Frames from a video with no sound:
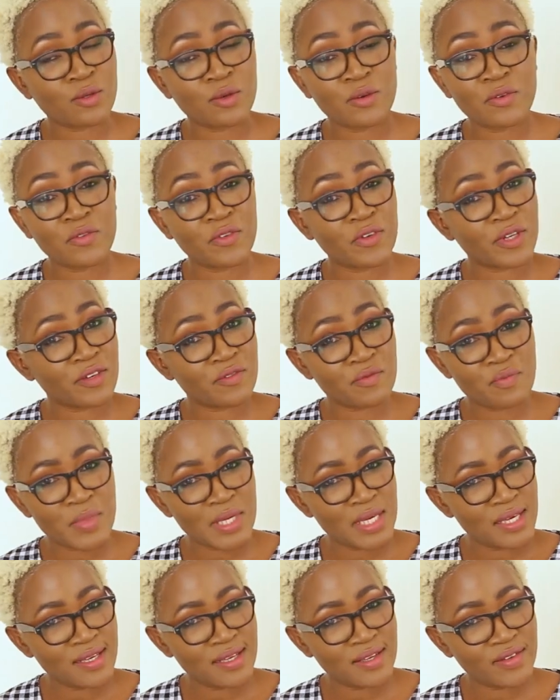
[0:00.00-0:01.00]
so forgive
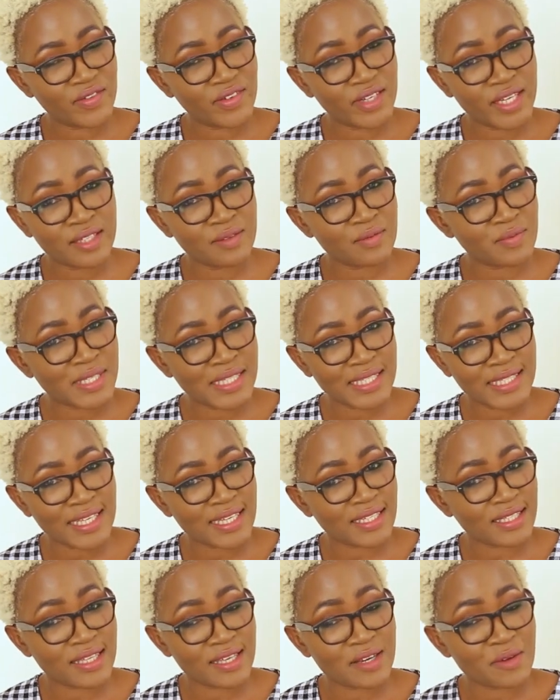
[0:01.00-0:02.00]
me for any
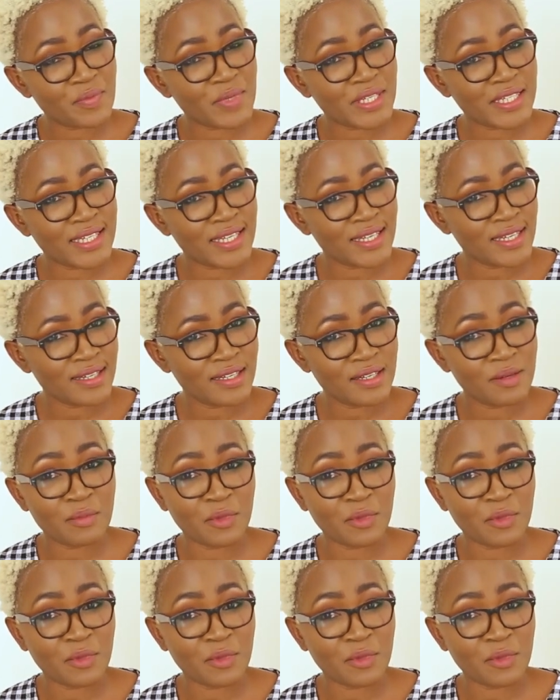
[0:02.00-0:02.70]
mistakes that I made here.